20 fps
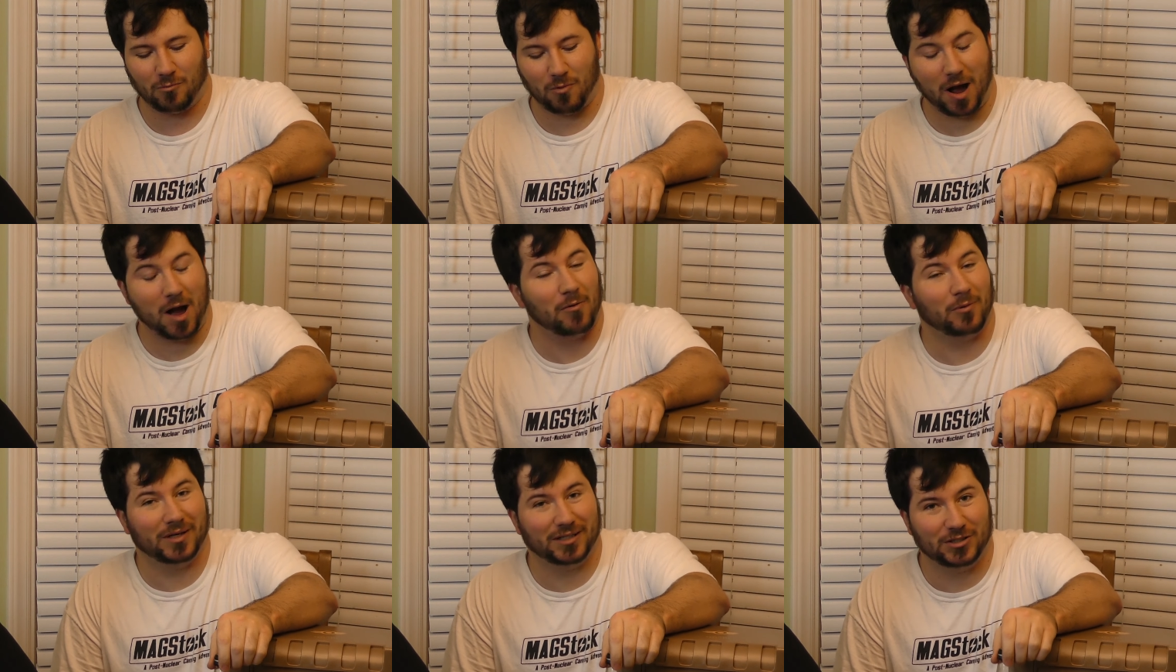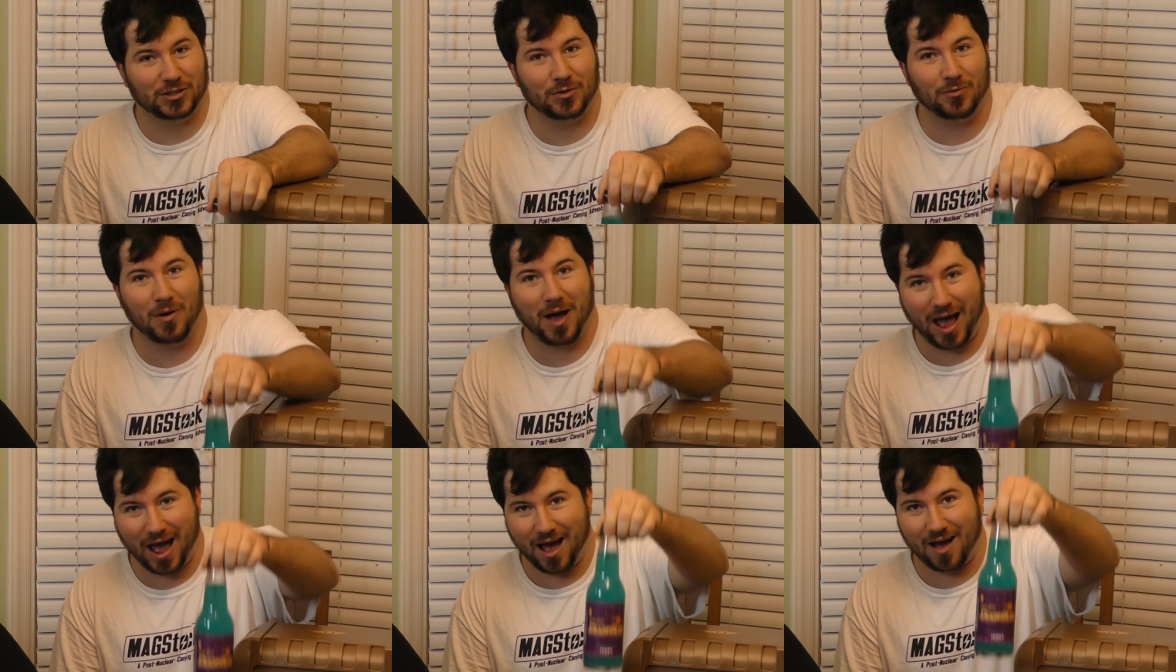while we
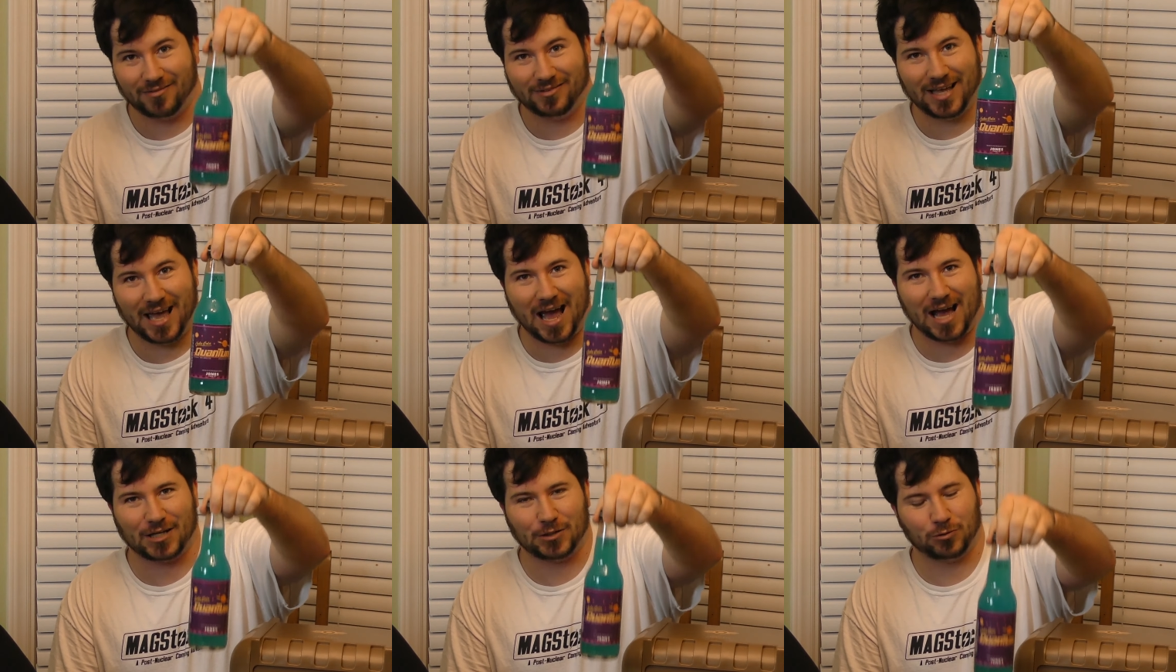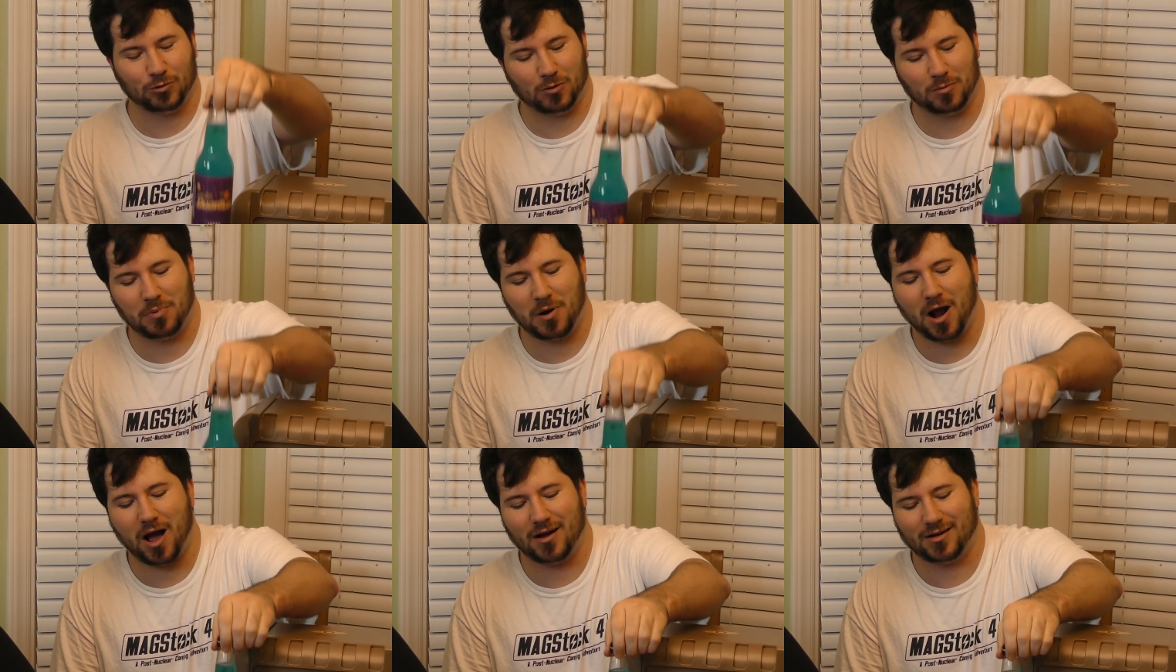do have the actual
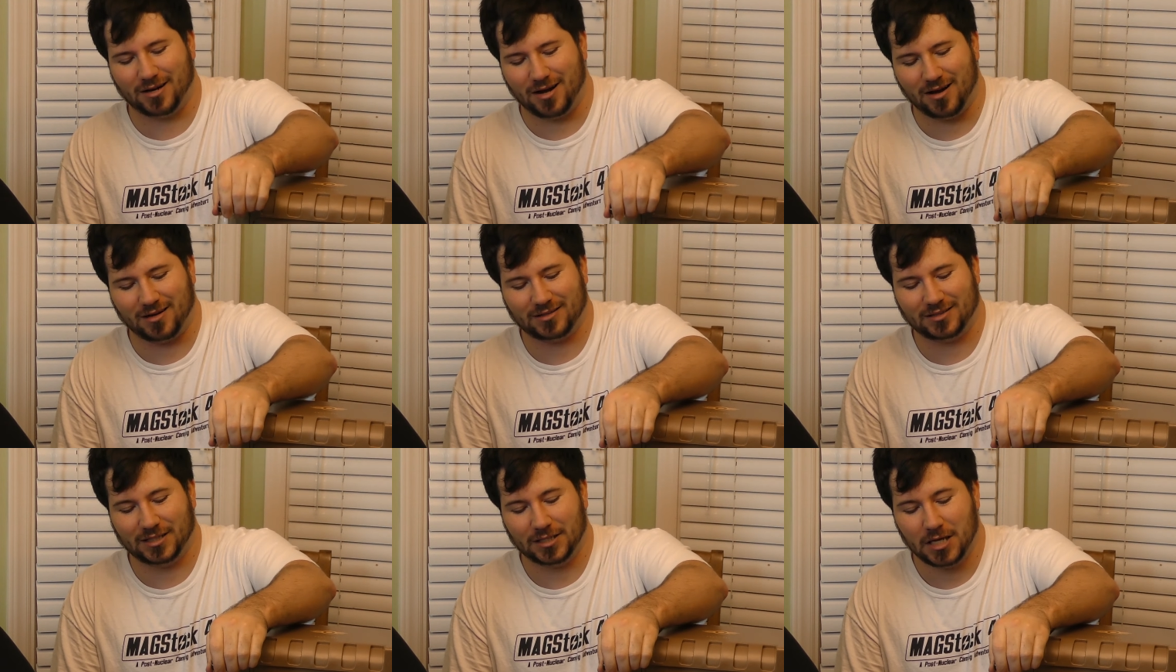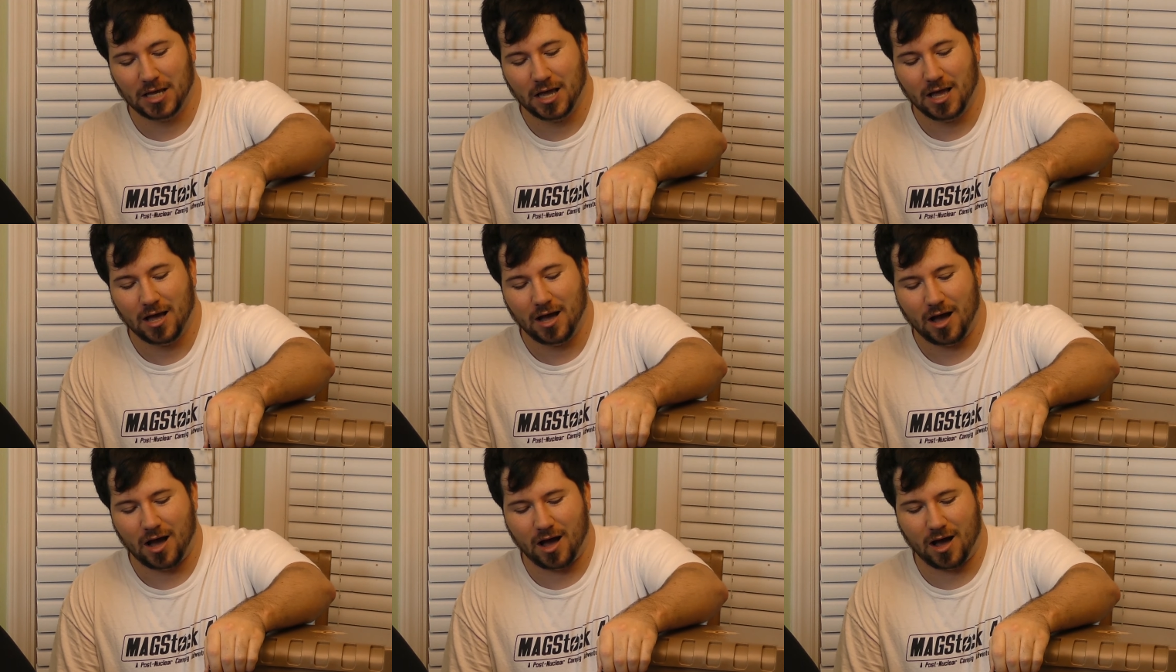product,
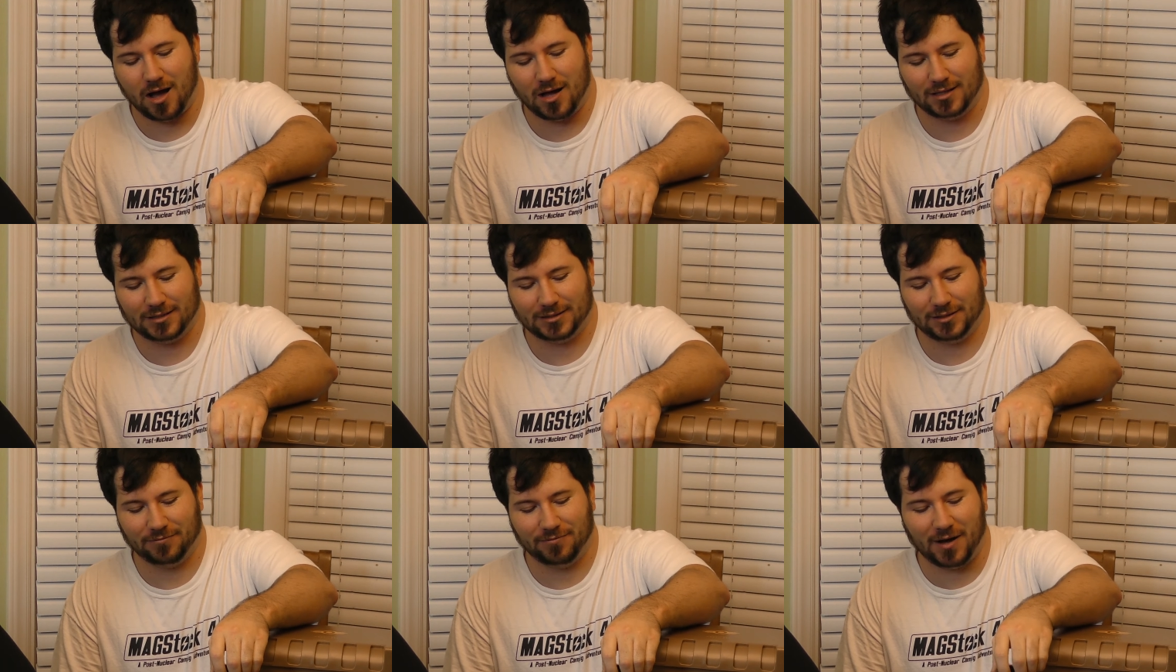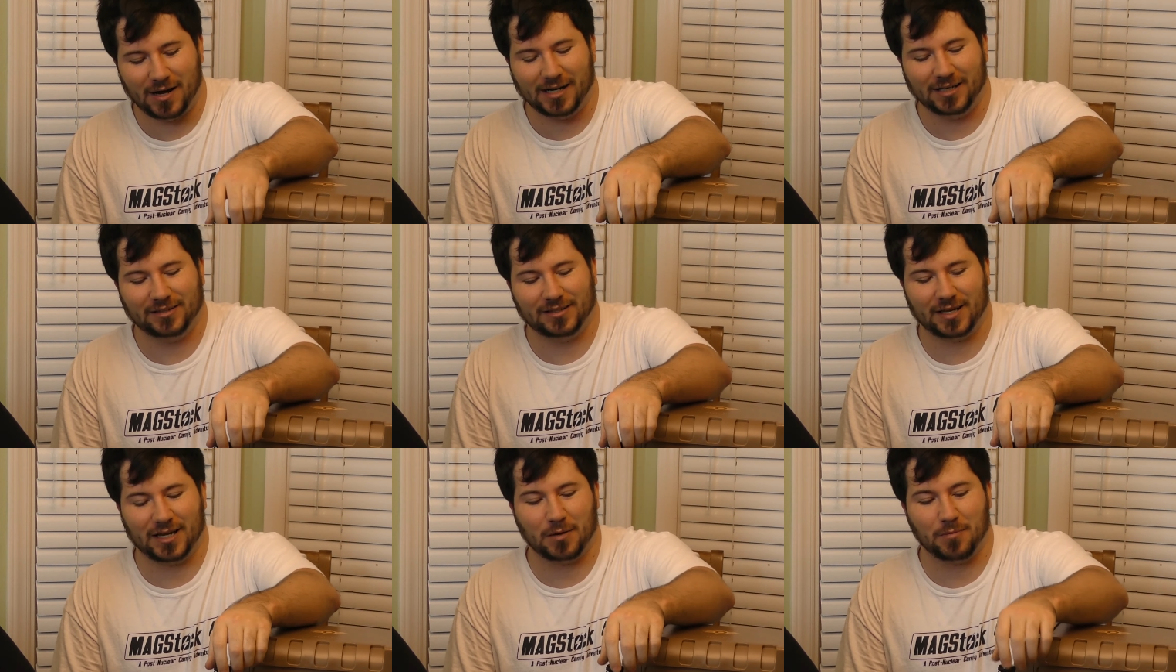uh, the funny
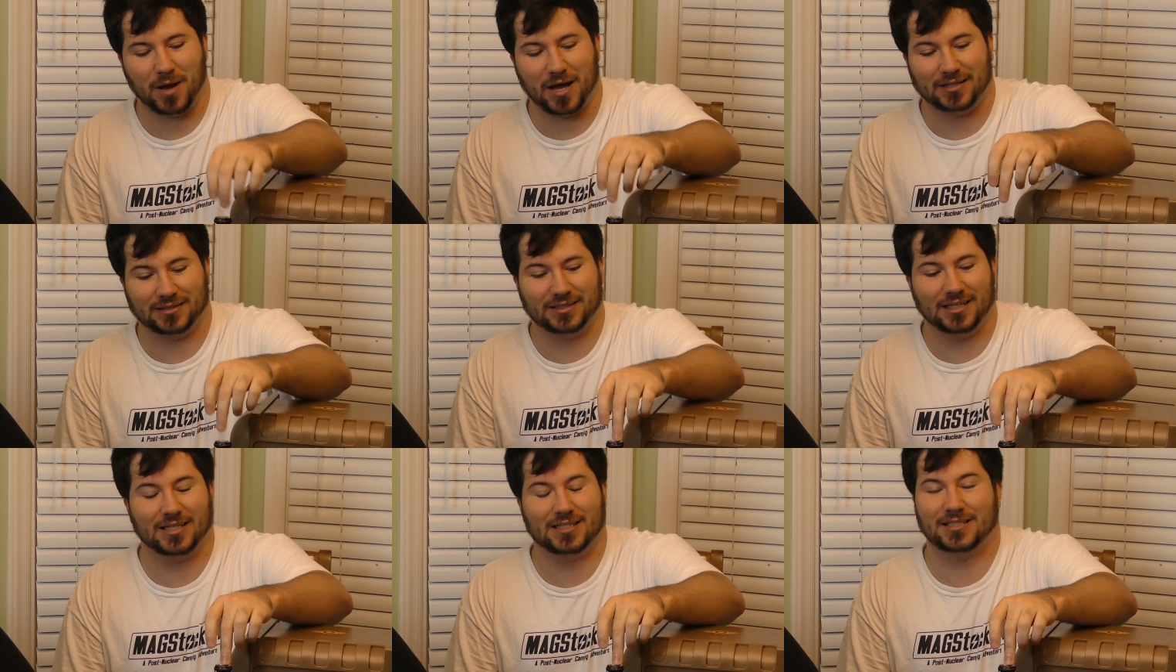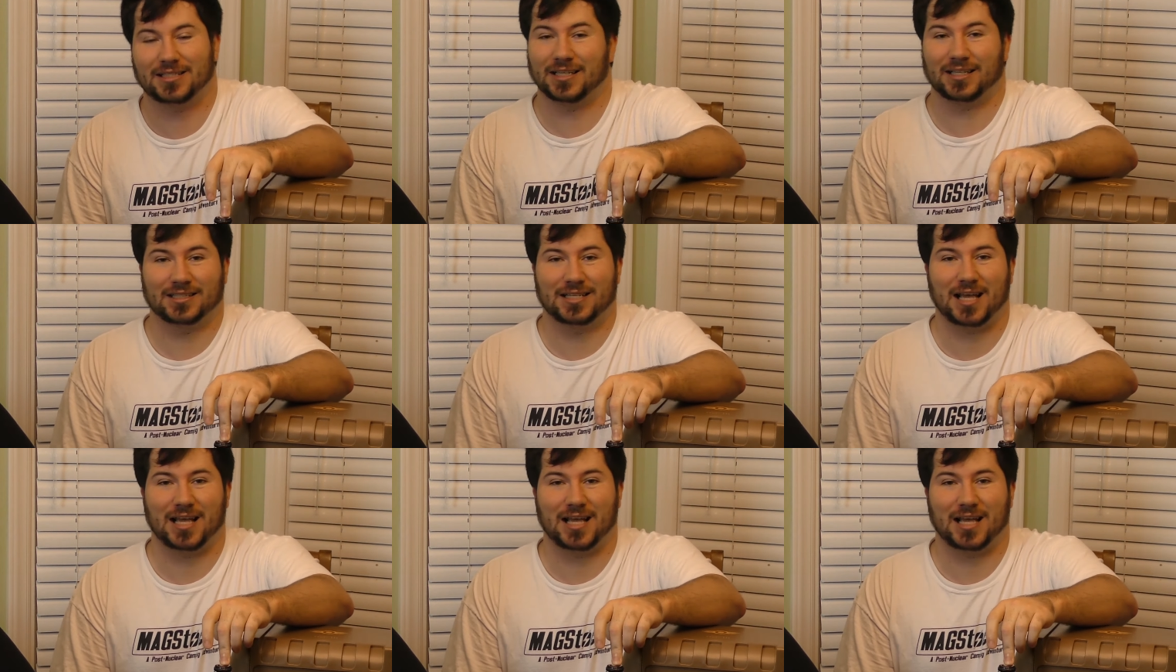thing about this